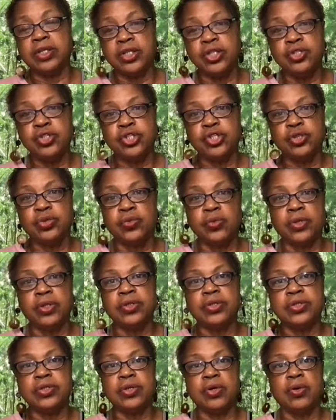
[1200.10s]

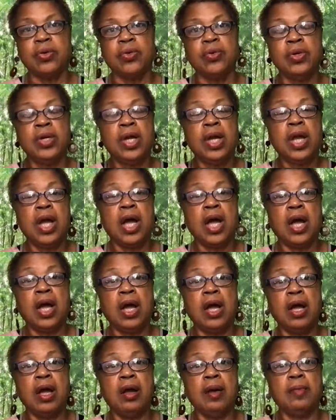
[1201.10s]
insurance, so
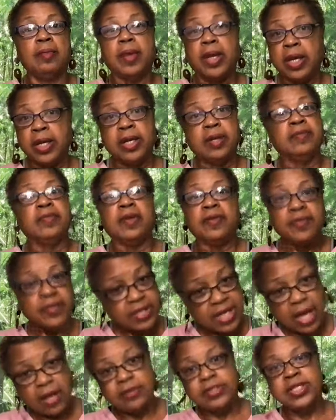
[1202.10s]
and even if
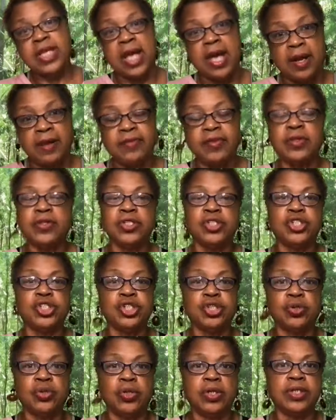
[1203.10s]
it's outside of the
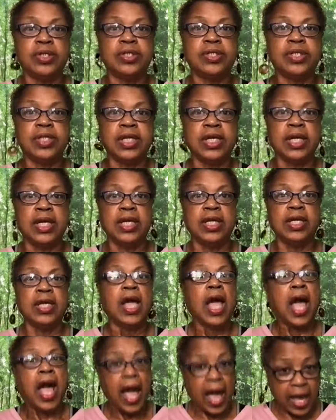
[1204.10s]
insurance, then
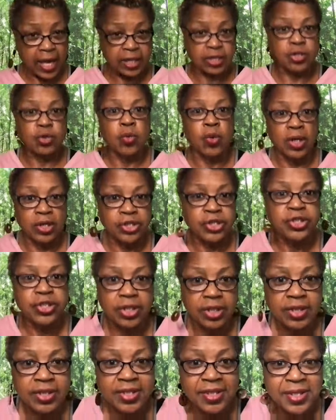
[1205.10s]
I ask
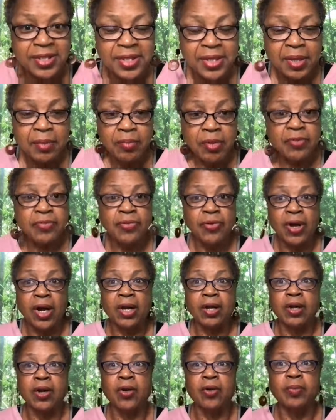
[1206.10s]
questions before
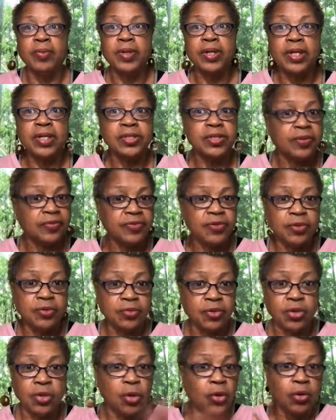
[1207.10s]
I go, because if you
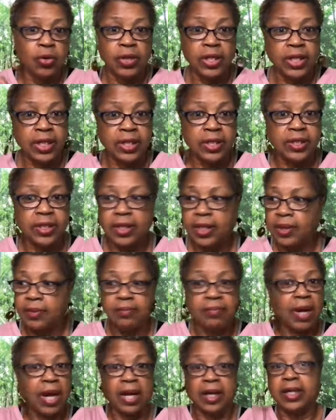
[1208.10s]
Google it,
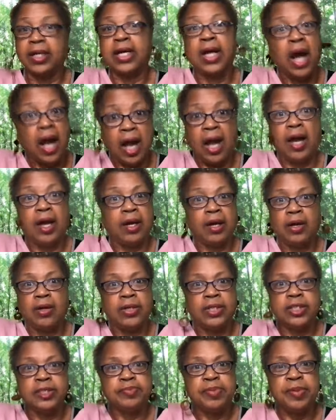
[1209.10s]
my God, all
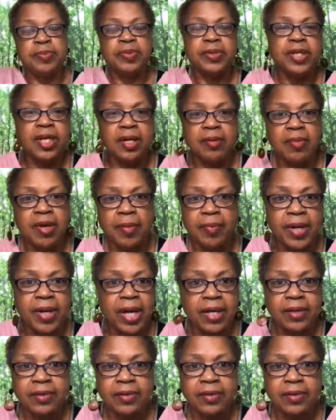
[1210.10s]
these people to come up, and